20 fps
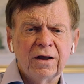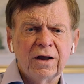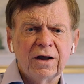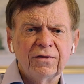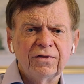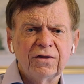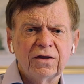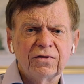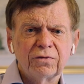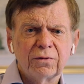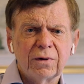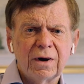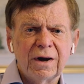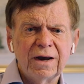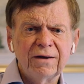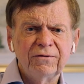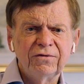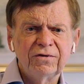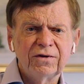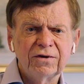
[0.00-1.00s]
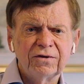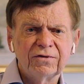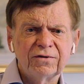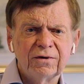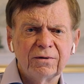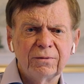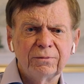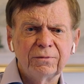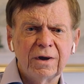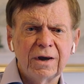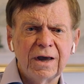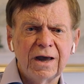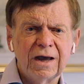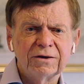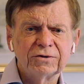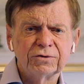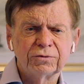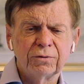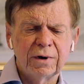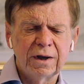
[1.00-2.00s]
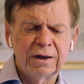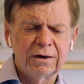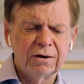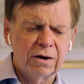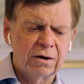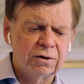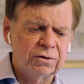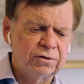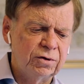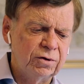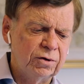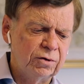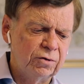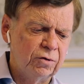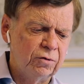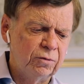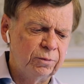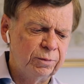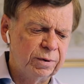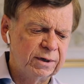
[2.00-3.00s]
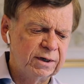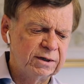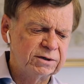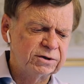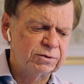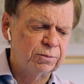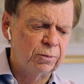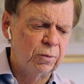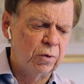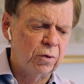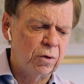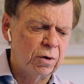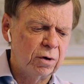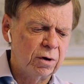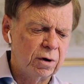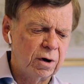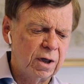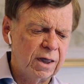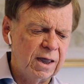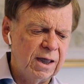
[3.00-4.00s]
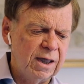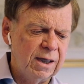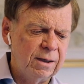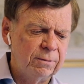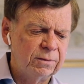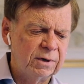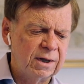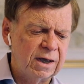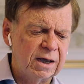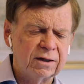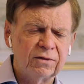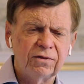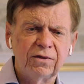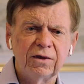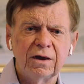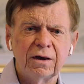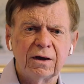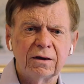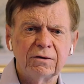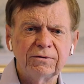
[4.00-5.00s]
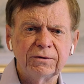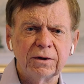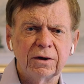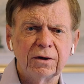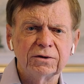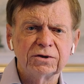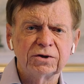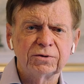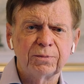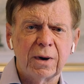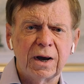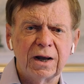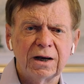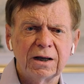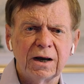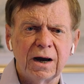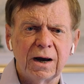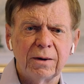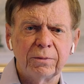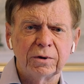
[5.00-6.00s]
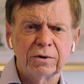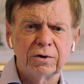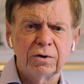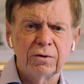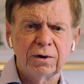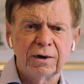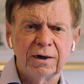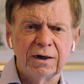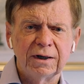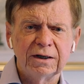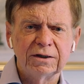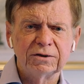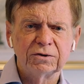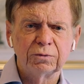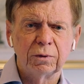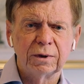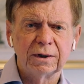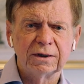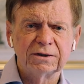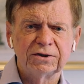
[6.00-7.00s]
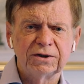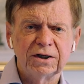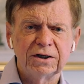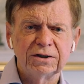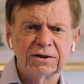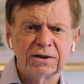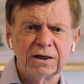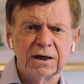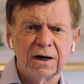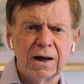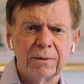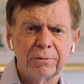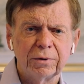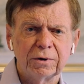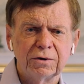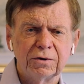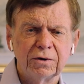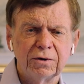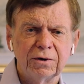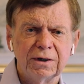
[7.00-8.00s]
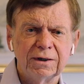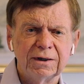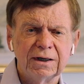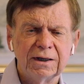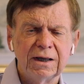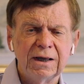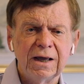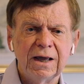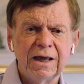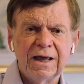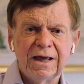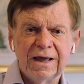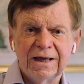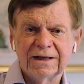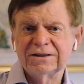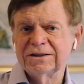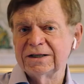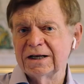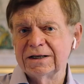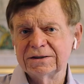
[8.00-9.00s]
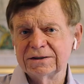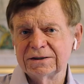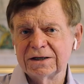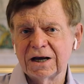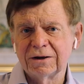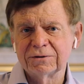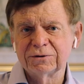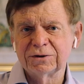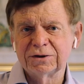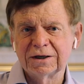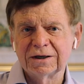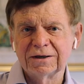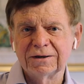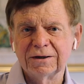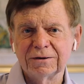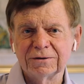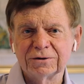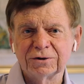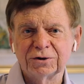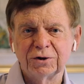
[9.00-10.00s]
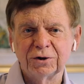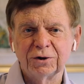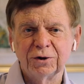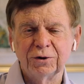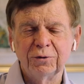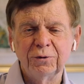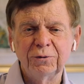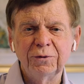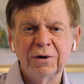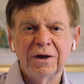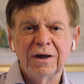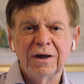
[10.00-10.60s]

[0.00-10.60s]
The Thrive system has radar too, but it's more aimed at spotting opportunities. When it sees an opportunity, it sends out signals too,